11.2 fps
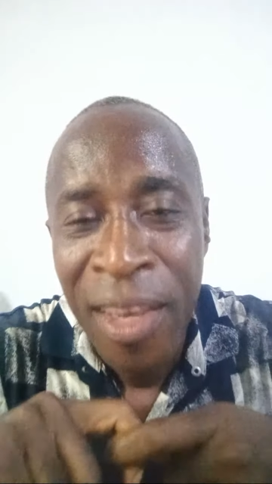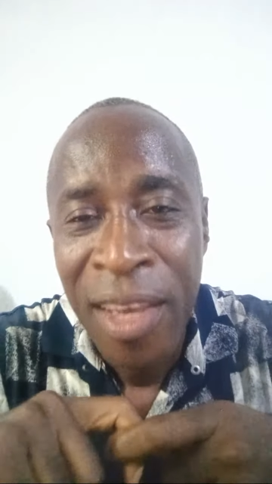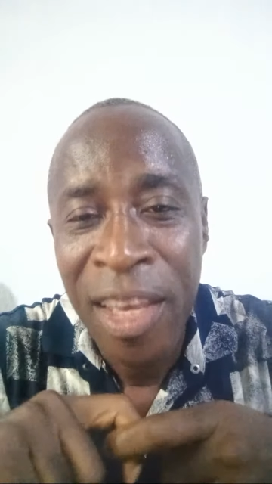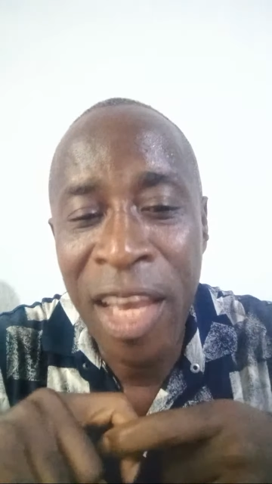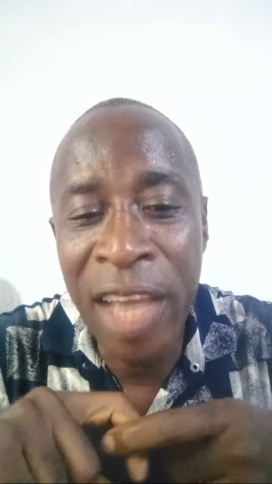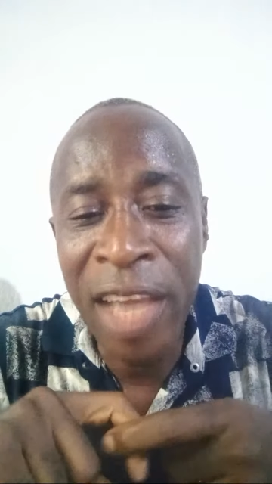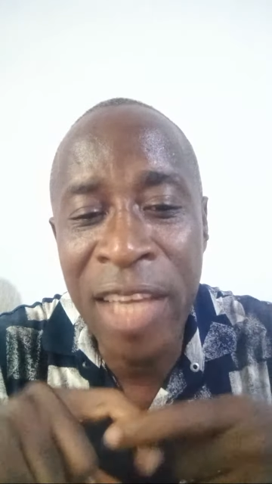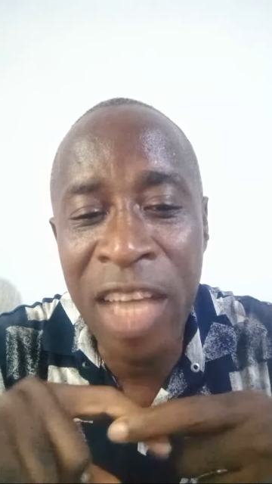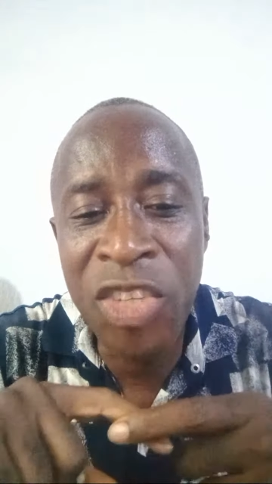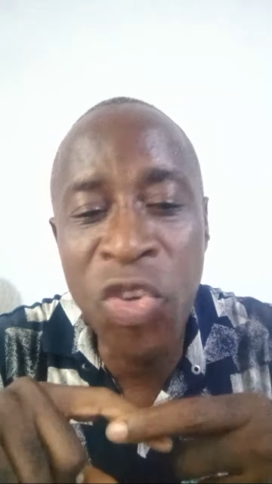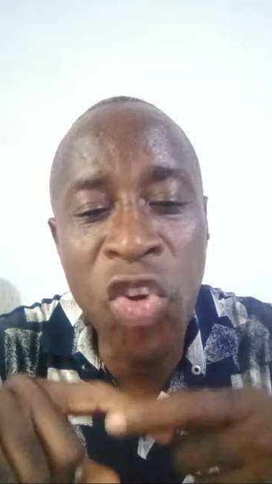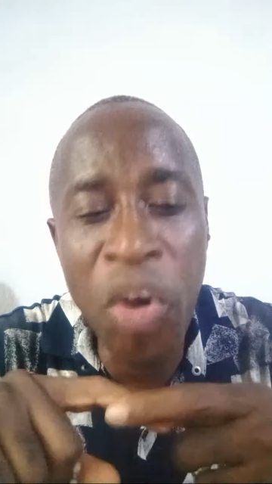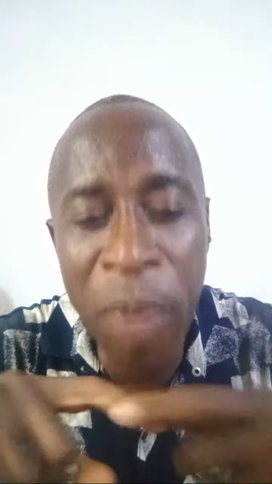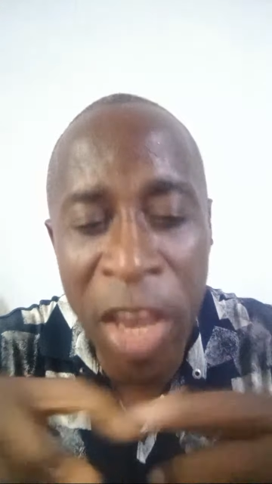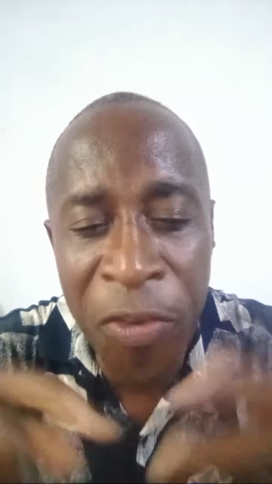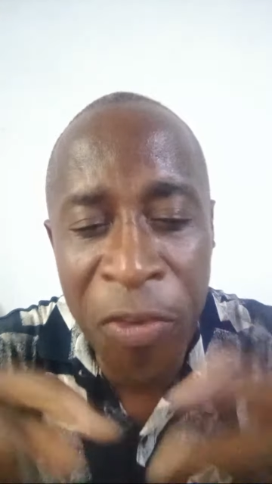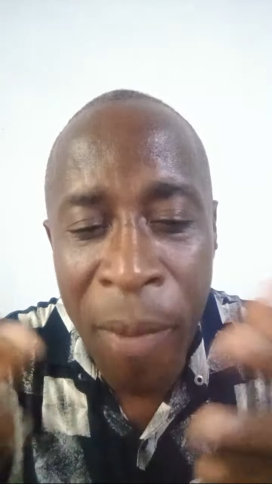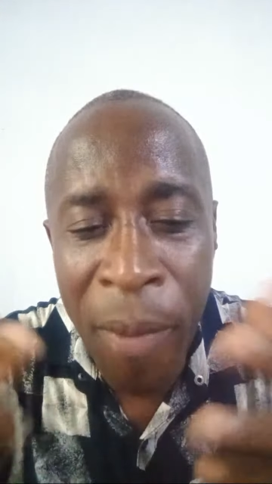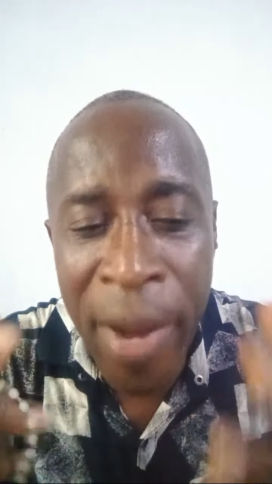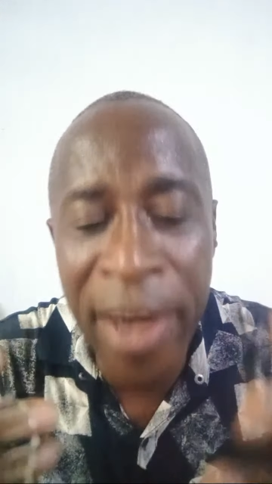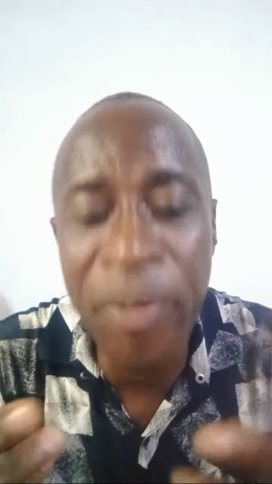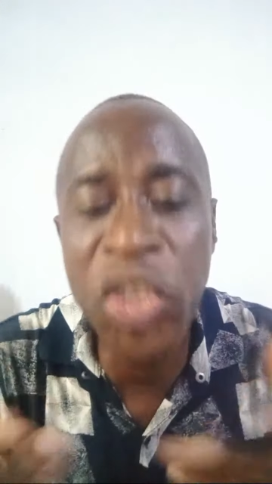Yes, Ugoma, if you are
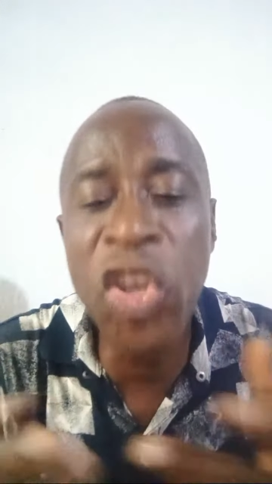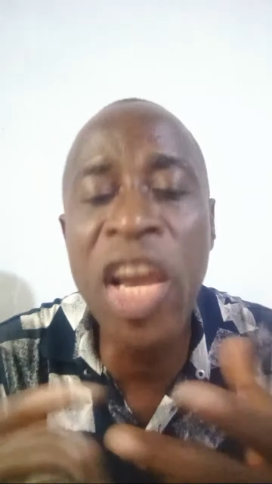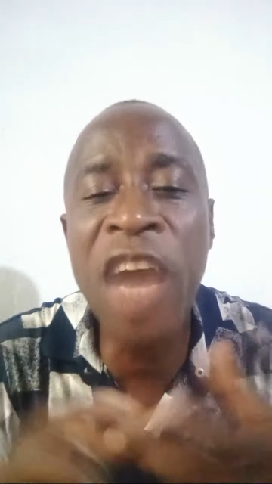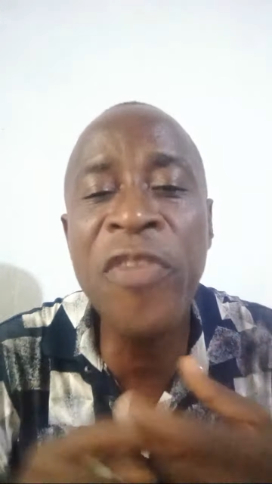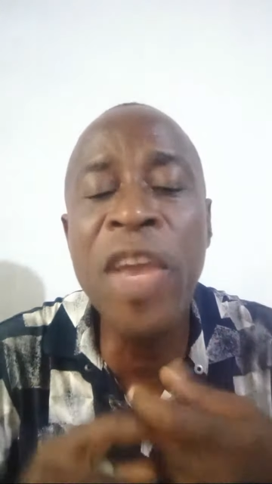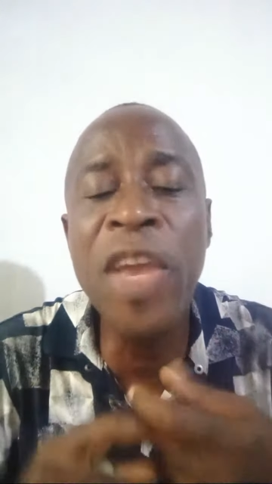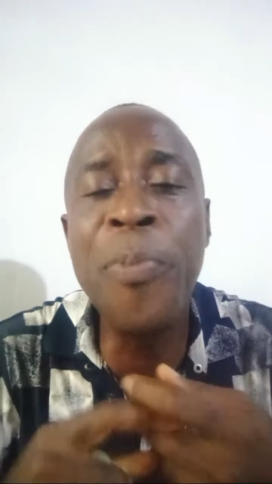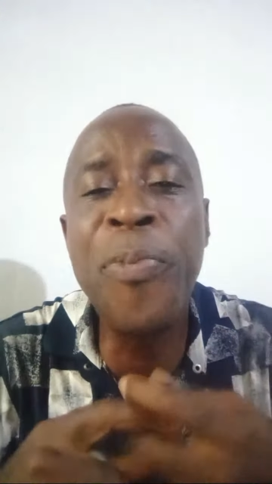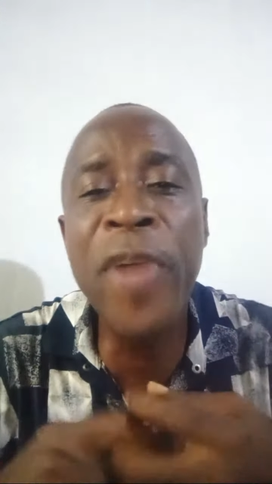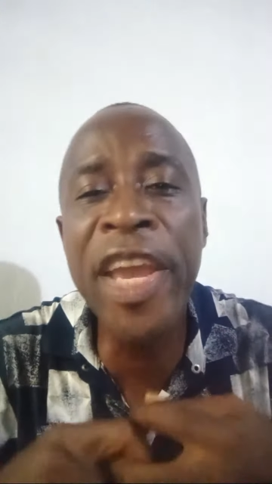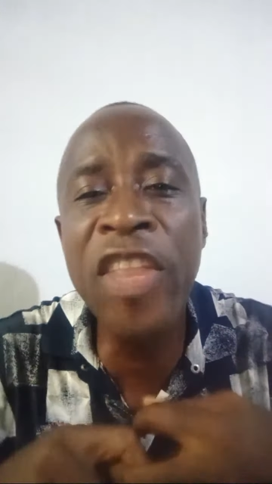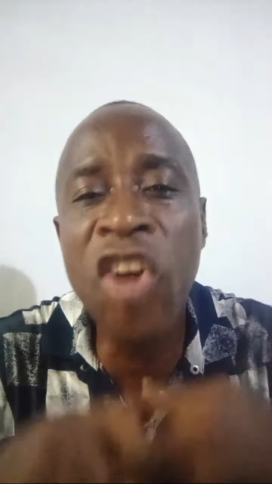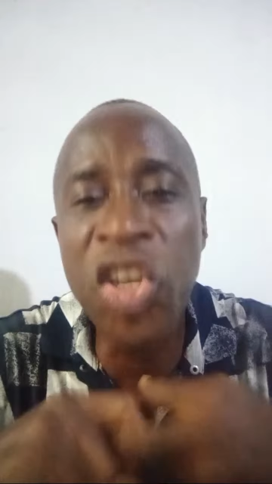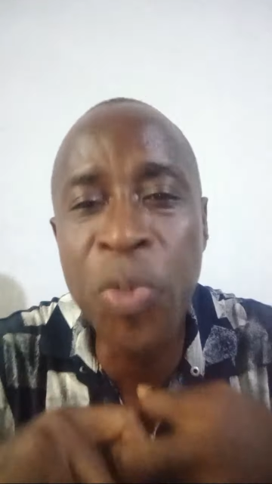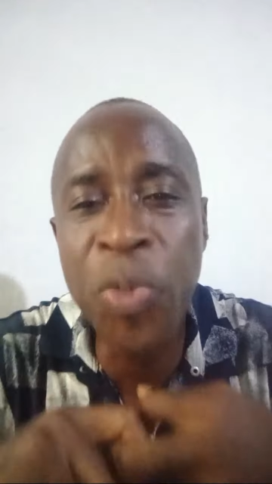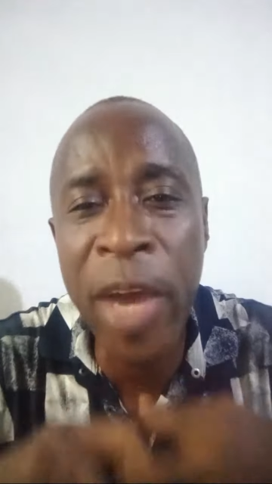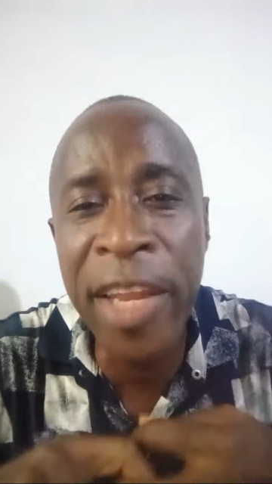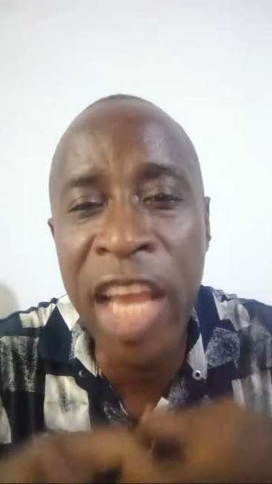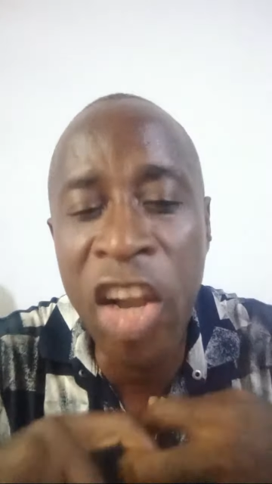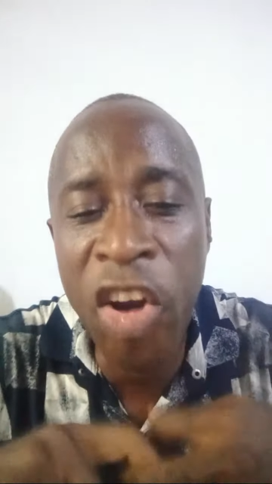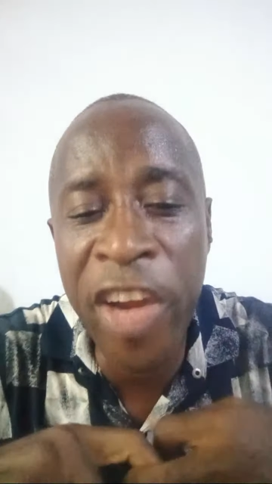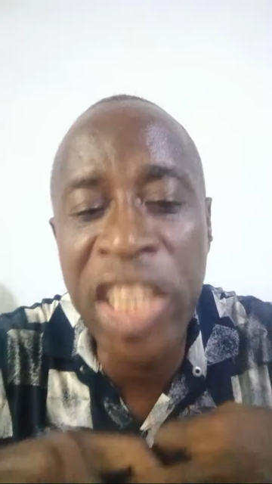married, make sure you have a praying husband.
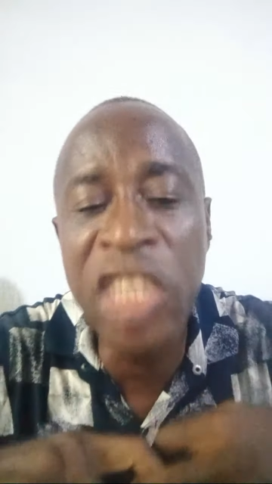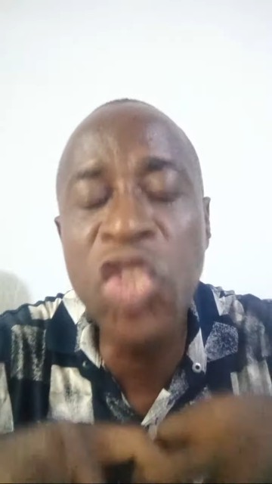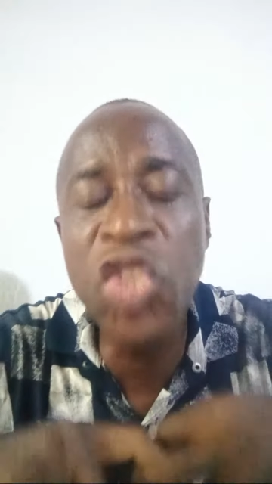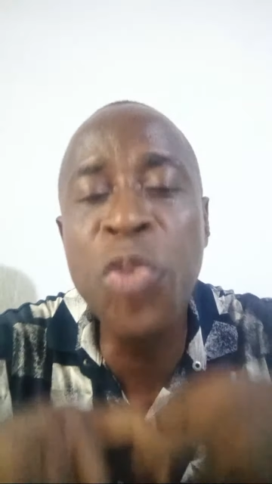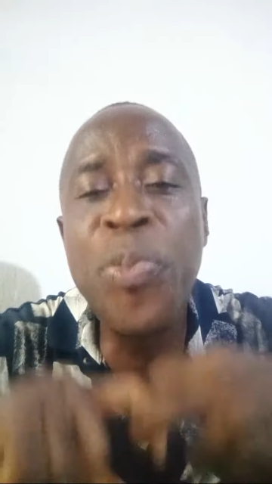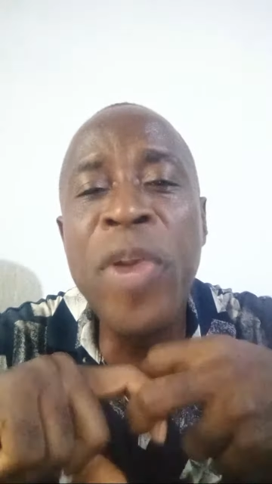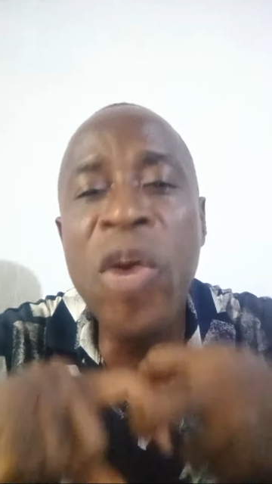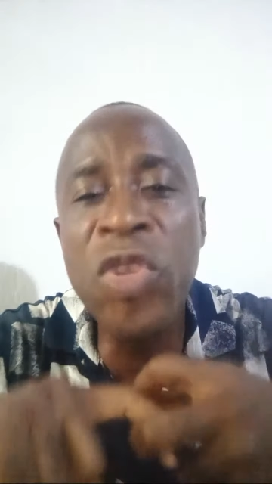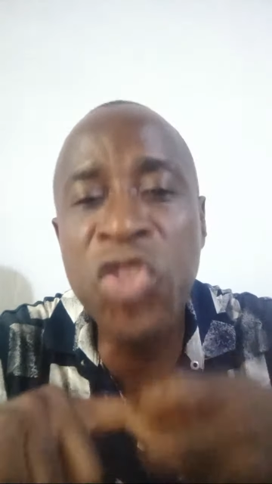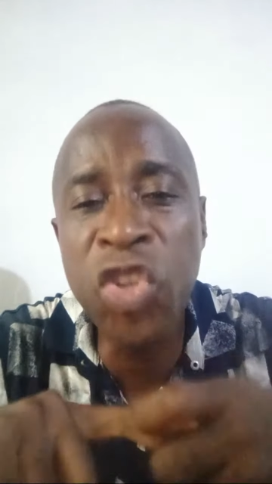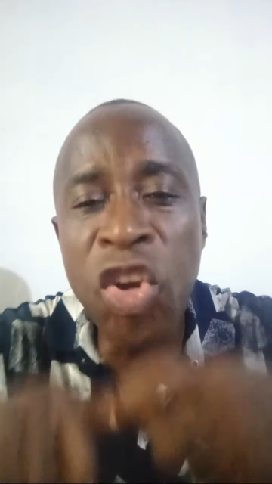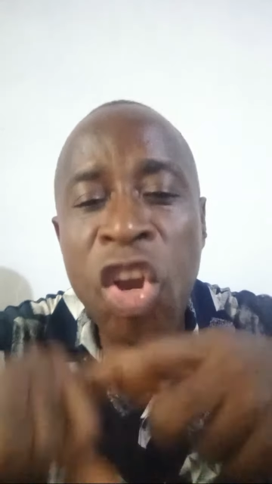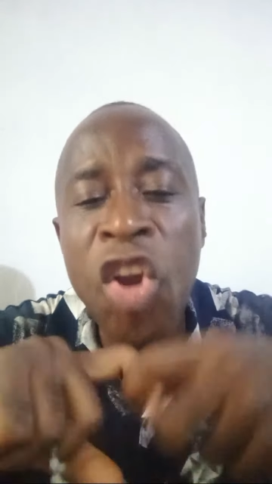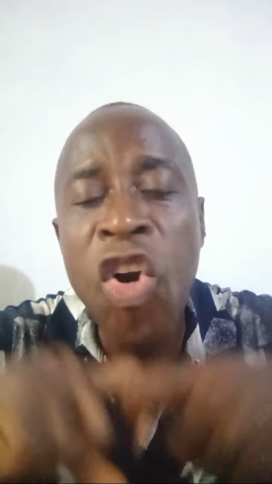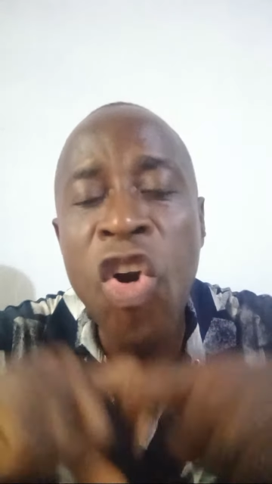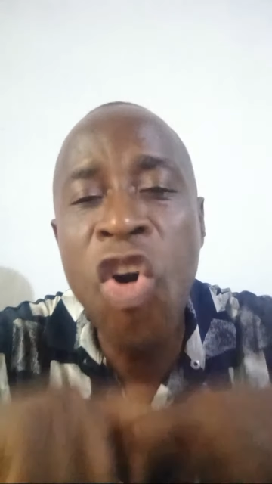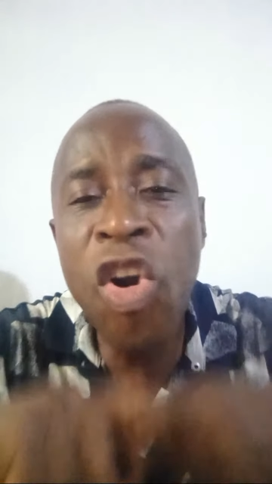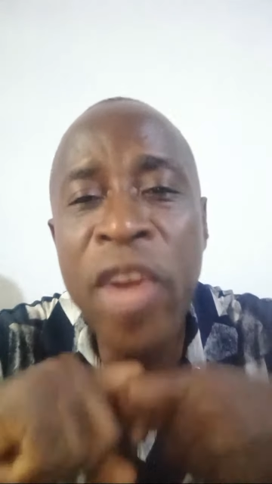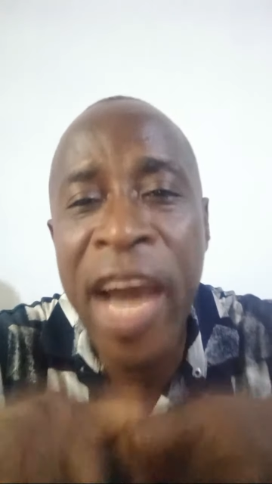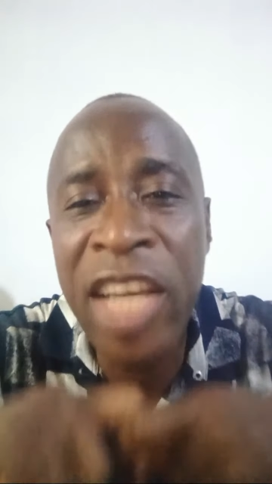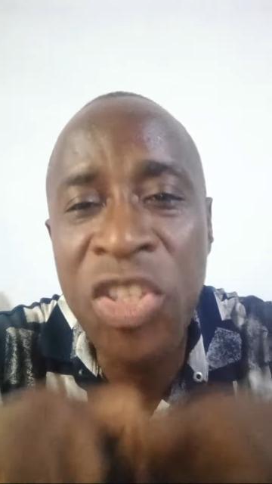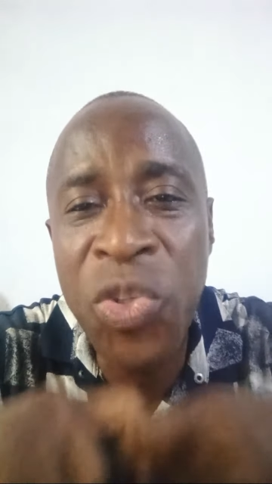Encourage him to pray with you. Hold
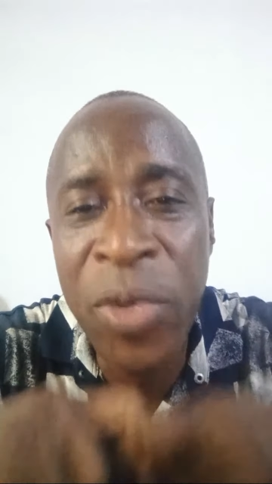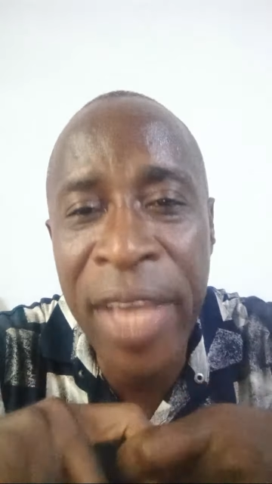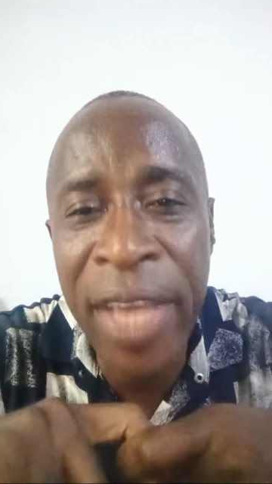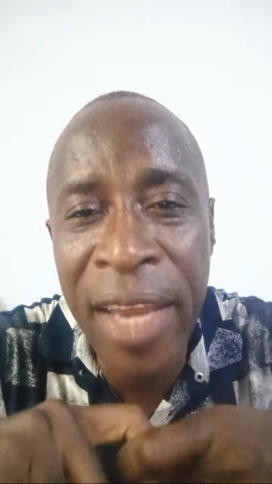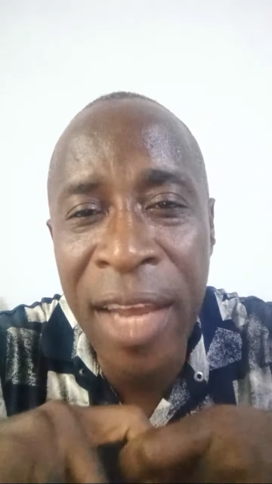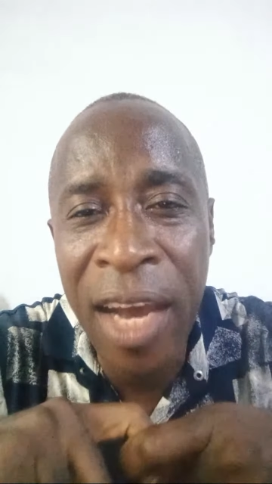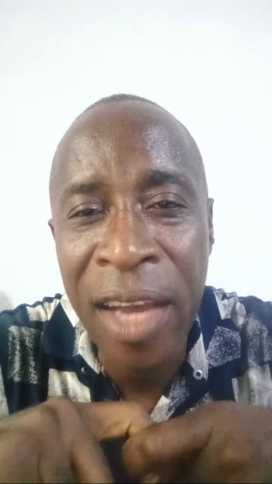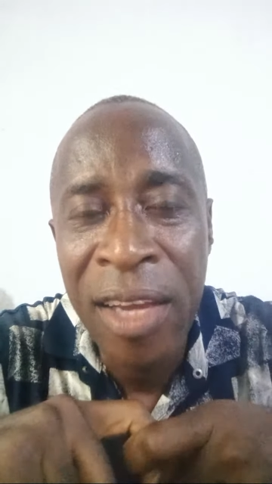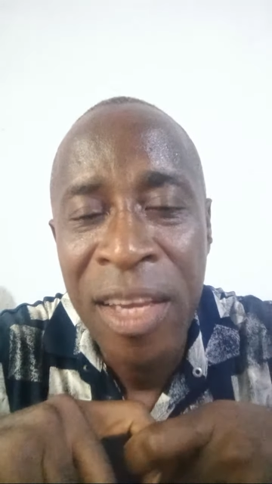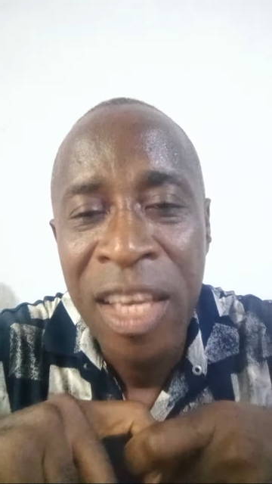hands together.